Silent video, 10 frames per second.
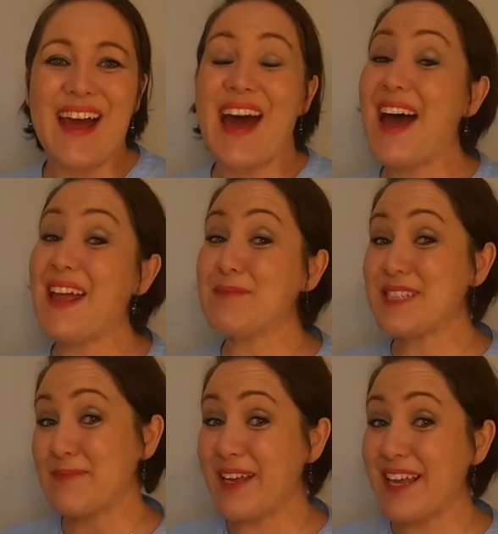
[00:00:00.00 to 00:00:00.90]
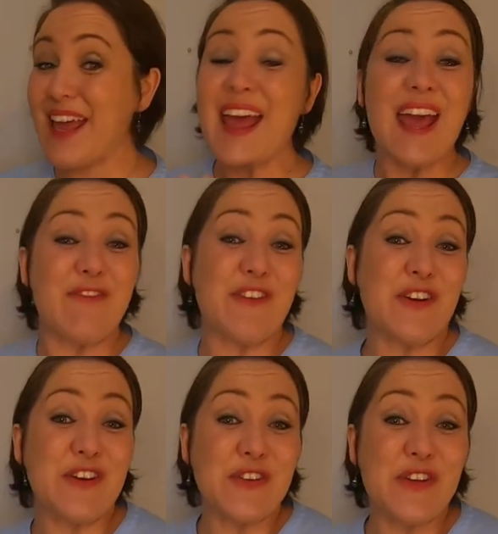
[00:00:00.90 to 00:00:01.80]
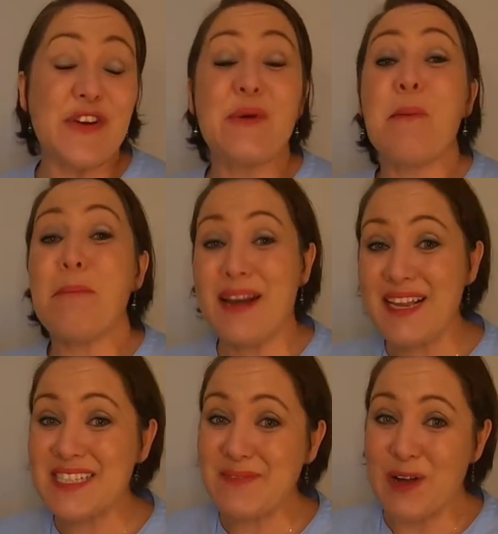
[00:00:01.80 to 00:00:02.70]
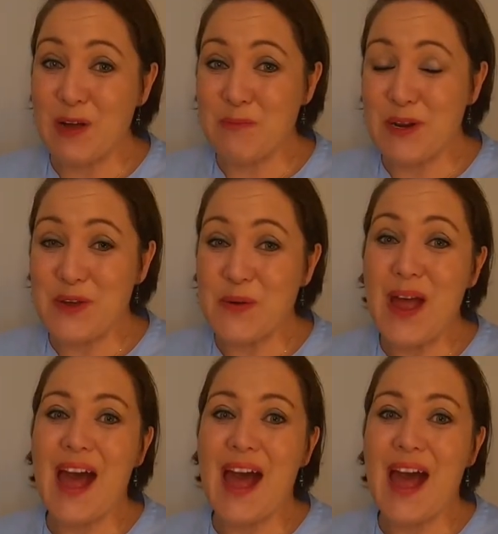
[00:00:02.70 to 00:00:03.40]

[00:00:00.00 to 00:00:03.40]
I am Simmy. If you're new here, please leave a comment below.